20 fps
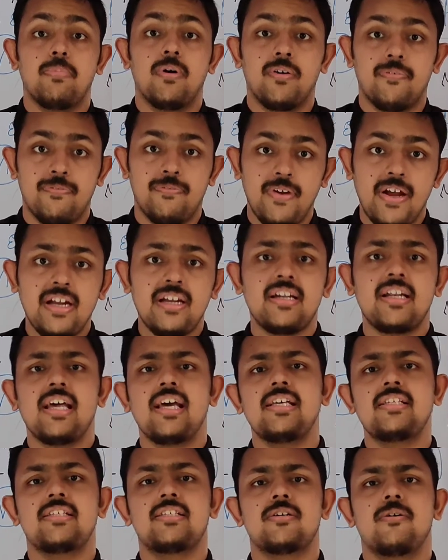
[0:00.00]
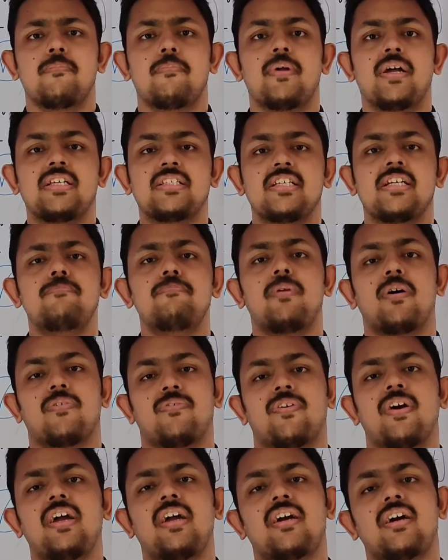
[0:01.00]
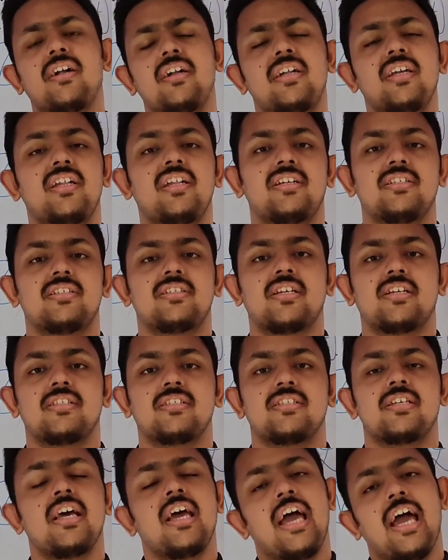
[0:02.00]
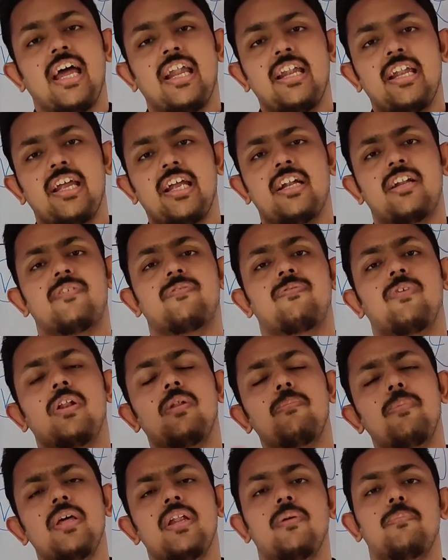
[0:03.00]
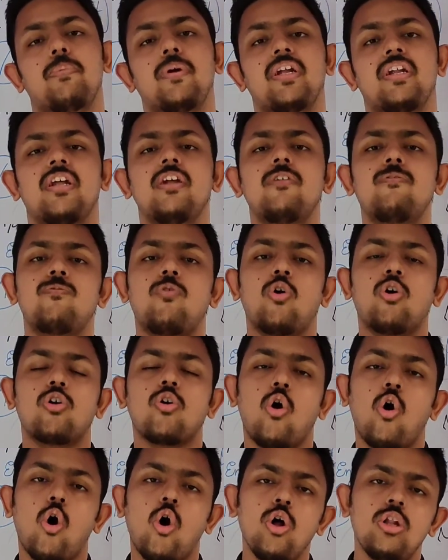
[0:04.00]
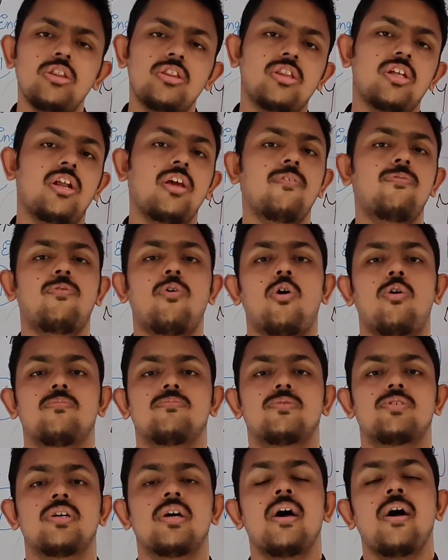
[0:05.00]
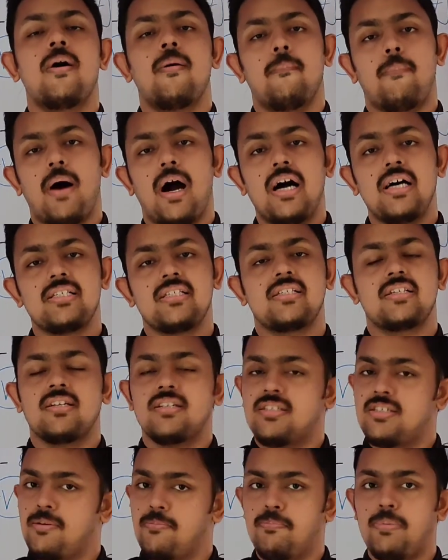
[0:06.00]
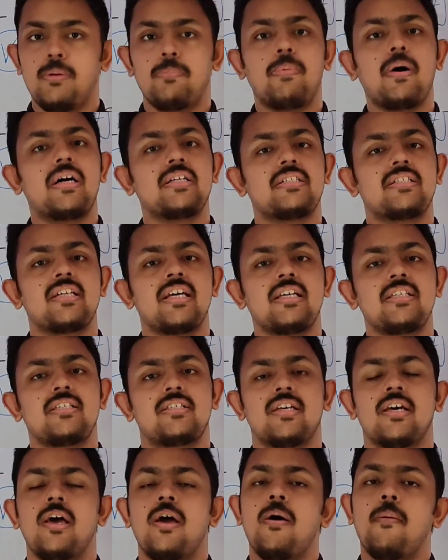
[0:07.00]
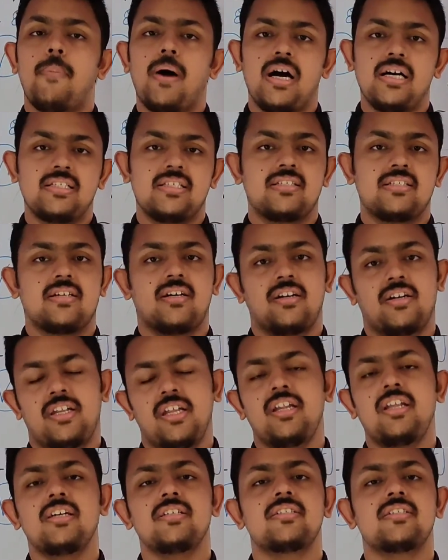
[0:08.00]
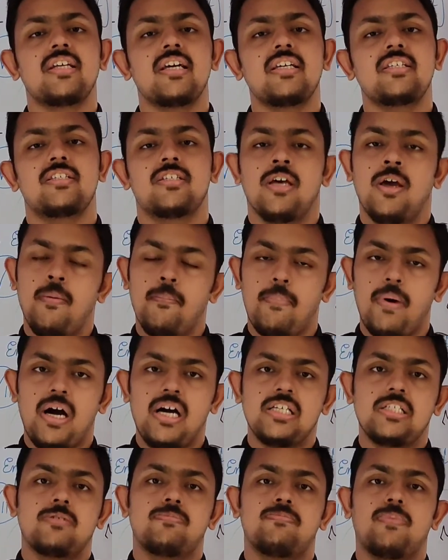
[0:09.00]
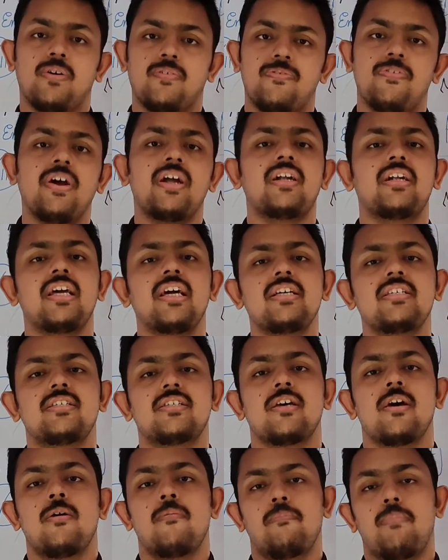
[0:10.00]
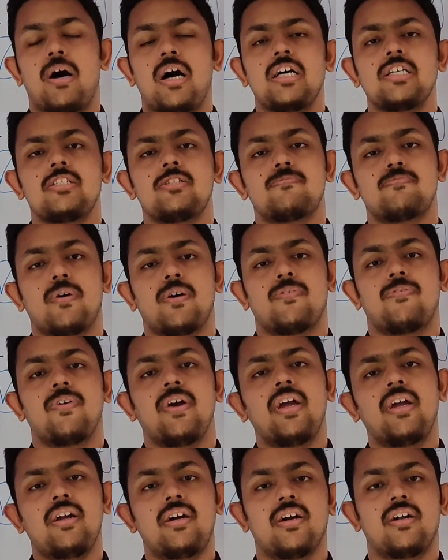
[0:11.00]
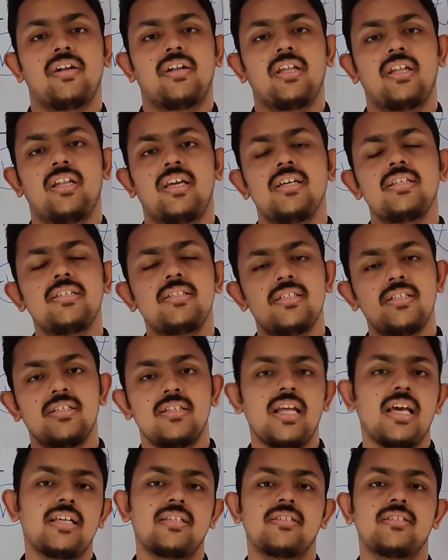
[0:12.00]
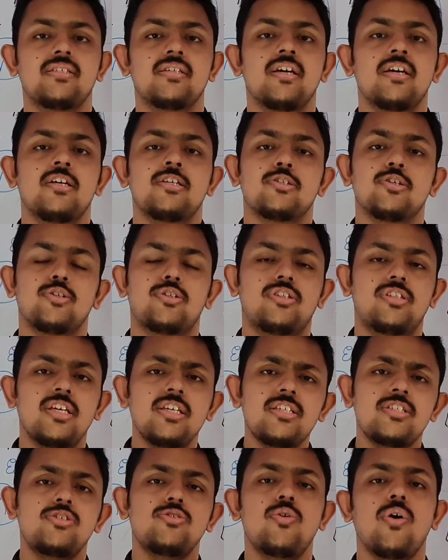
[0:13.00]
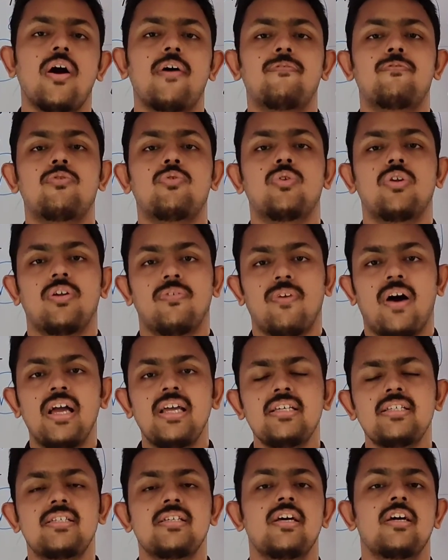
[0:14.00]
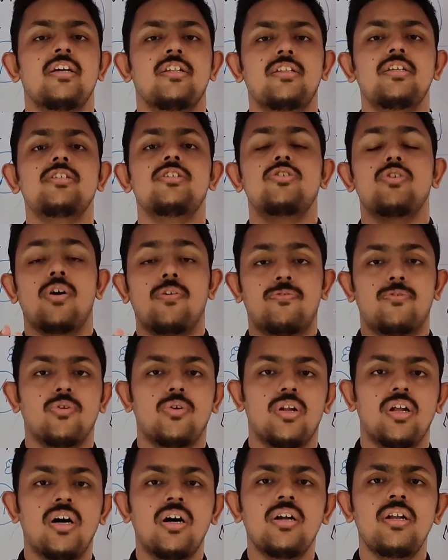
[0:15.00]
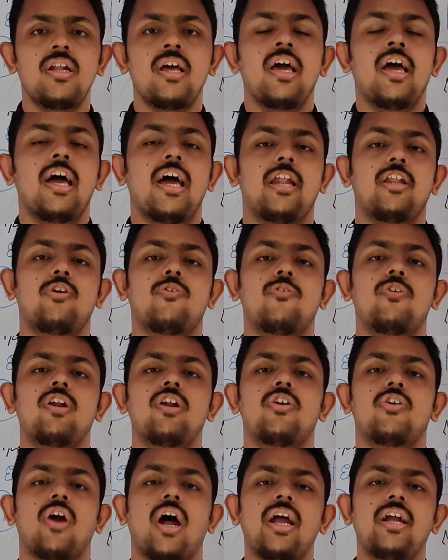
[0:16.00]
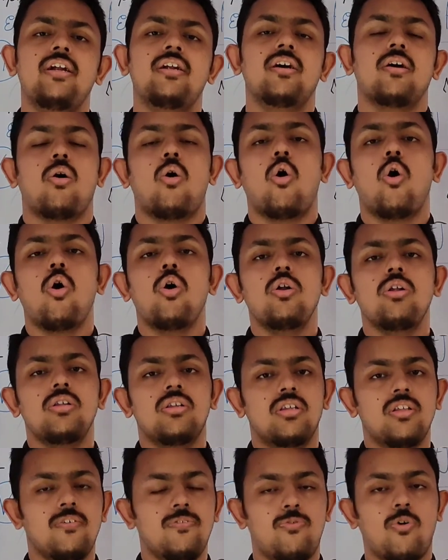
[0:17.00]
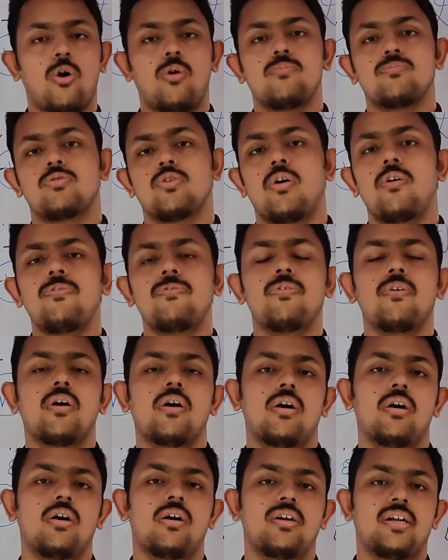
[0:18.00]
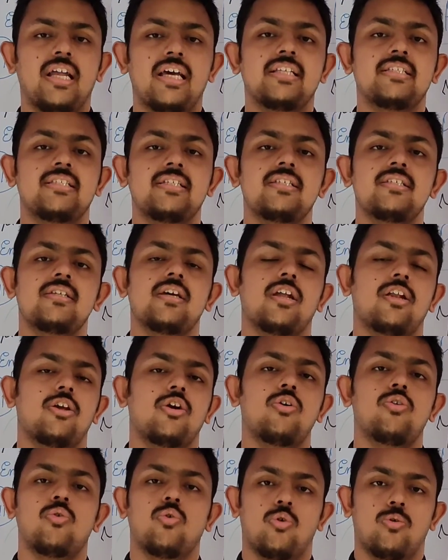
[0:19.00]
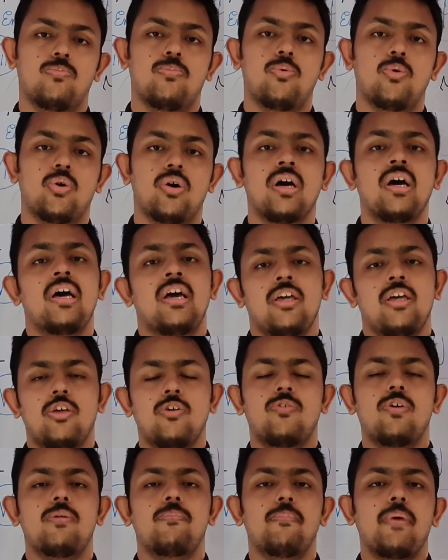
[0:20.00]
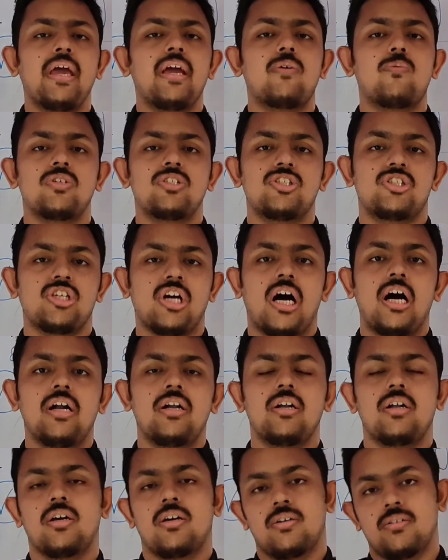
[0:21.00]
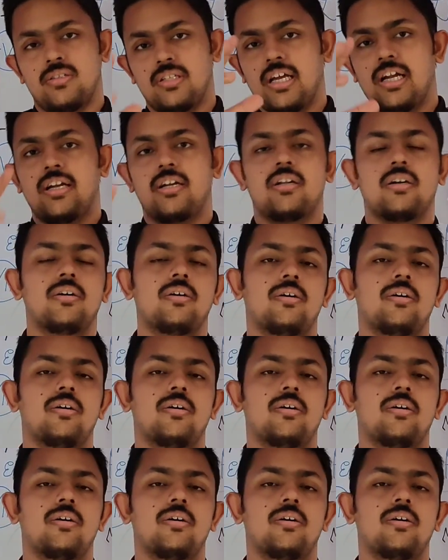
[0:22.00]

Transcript: perfect tense, present perfect continuous tense. And it will be repeated for all three forms: past simple past tense, past continuous tense, past perfect tense, past perfect continuous tense. So this you have to revise, this you have to learn, and you will write all the forms of tenses in your notebook. You will make one chart that